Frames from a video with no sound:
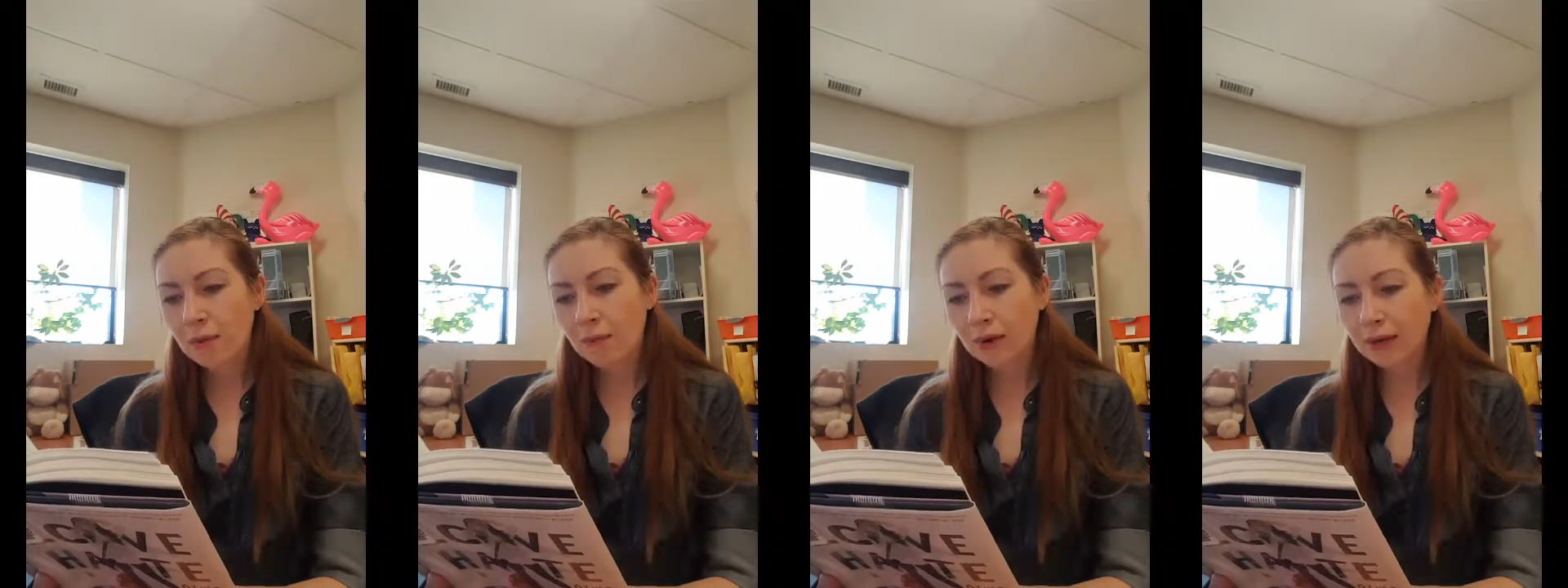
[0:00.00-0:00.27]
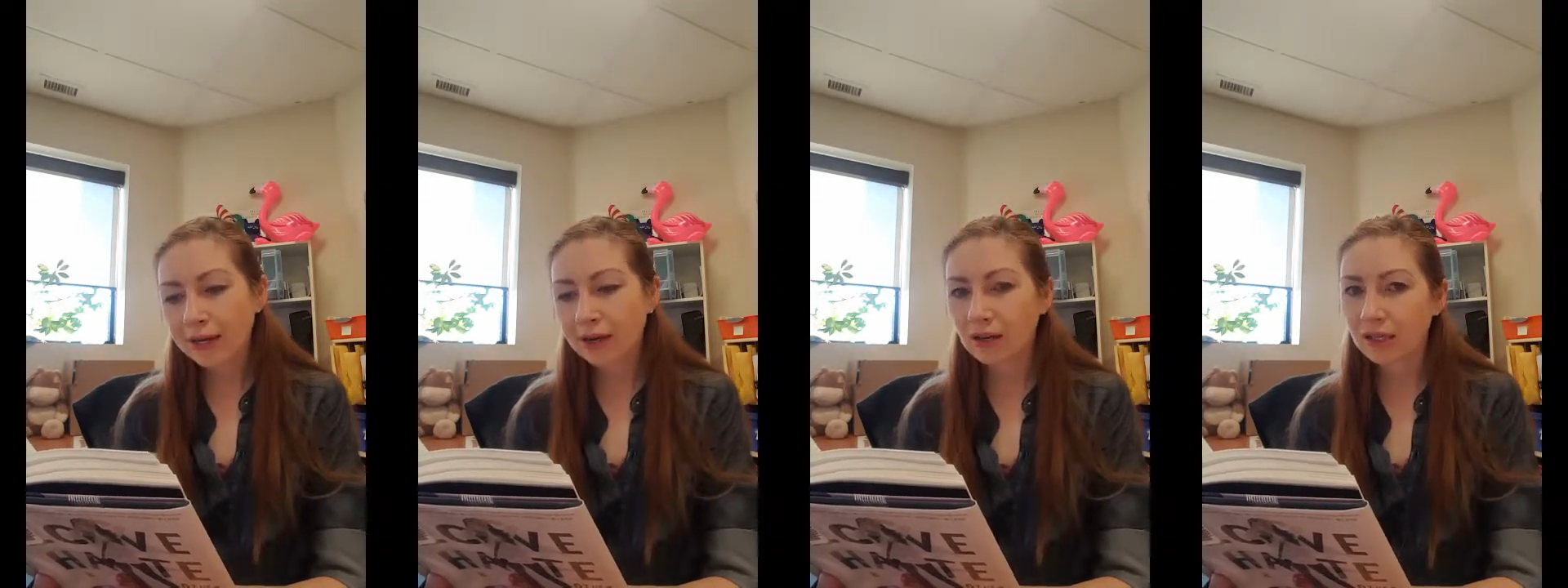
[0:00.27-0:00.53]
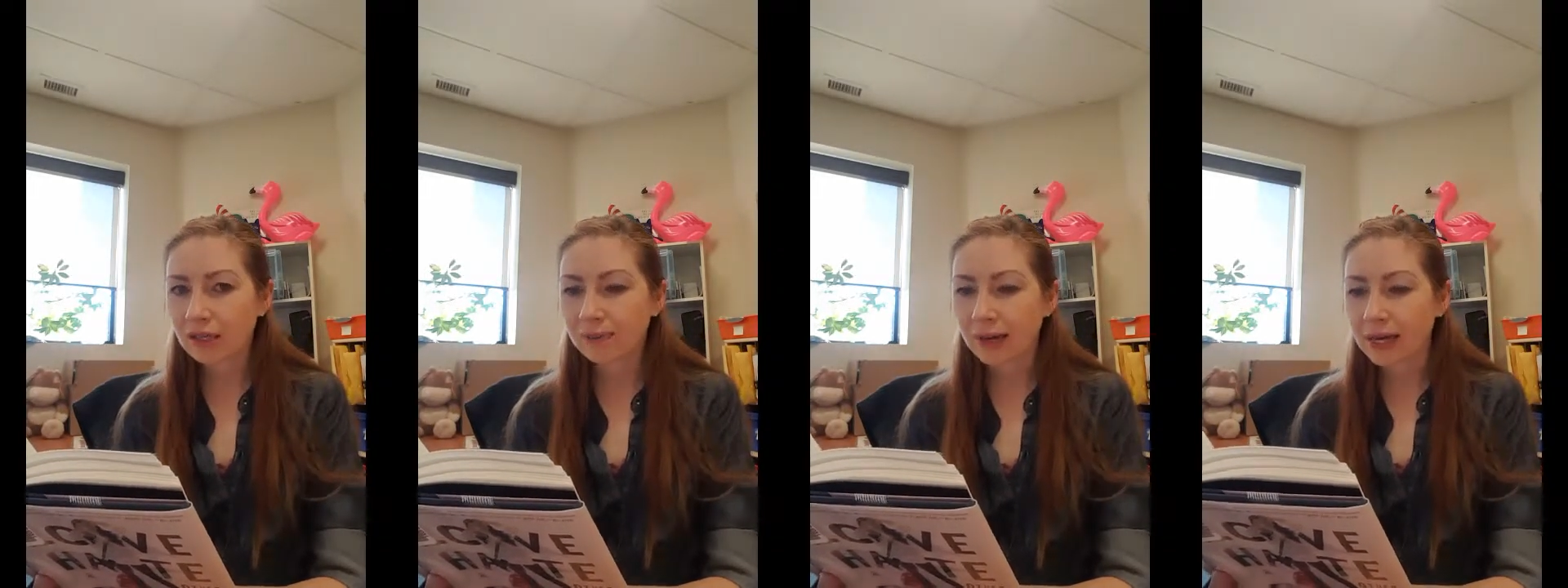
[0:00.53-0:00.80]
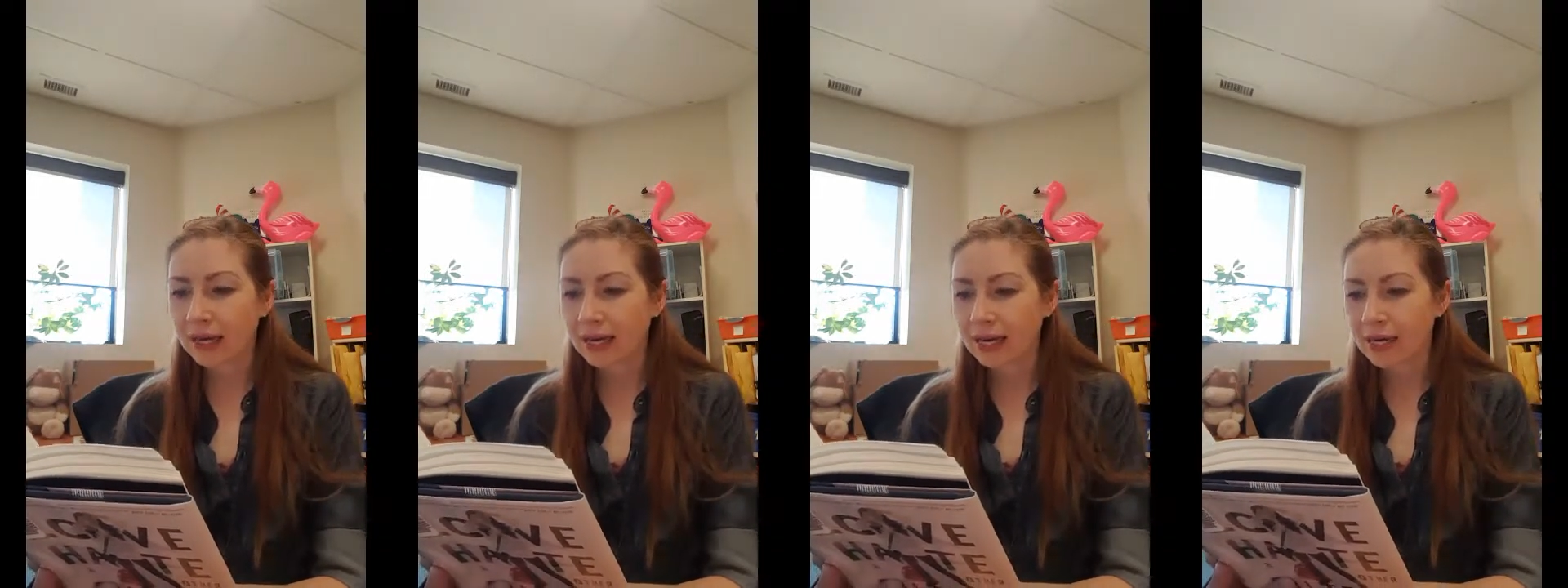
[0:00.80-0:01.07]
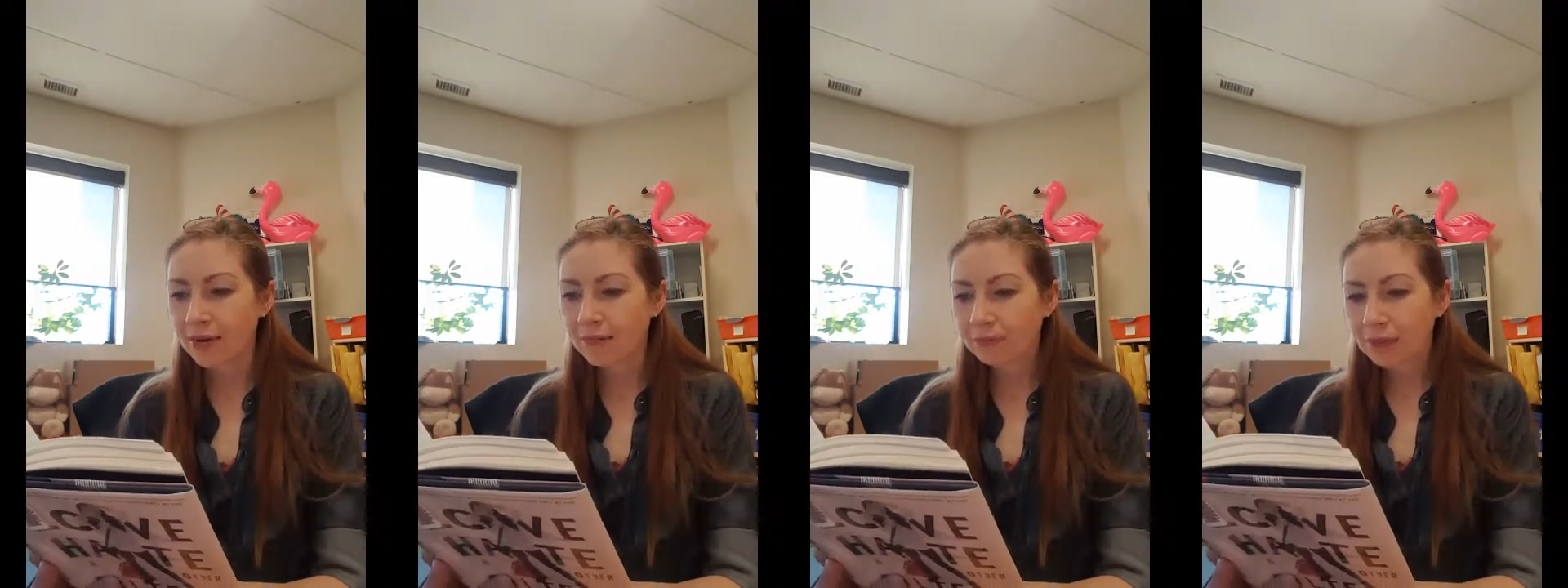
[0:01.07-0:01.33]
But I cast my line.